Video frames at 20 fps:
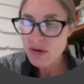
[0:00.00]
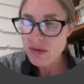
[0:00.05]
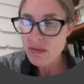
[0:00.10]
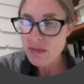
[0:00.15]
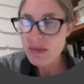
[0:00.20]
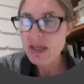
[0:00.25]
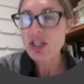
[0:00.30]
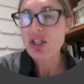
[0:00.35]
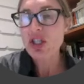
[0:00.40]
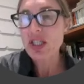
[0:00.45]

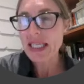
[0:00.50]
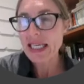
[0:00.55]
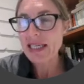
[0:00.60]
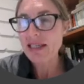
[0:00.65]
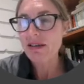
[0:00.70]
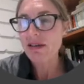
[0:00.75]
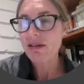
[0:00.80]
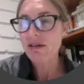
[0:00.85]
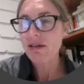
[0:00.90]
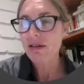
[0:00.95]
much
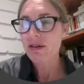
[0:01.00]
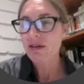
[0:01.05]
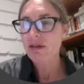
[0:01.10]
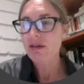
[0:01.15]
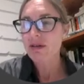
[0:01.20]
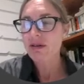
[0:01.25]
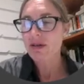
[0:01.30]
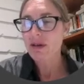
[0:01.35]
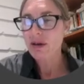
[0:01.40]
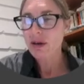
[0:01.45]
needed
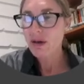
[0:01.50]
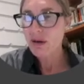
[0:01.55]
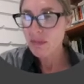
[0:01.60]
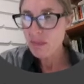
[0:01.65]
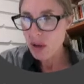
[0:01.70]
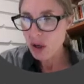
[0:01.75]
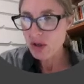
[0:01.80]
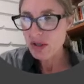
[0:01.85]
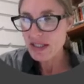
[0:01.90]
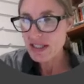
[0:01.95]

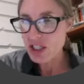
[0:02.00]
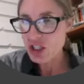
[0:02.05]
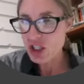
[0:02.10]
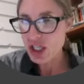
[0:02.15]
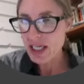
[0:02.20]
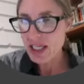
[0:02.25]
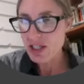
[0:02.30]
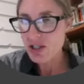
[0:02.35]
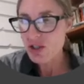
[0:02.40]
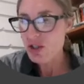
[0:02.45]
policy
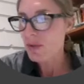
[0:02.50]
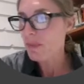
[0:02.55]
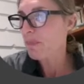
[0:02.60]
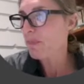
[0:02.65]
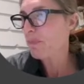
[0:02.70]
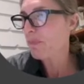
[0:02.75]
change.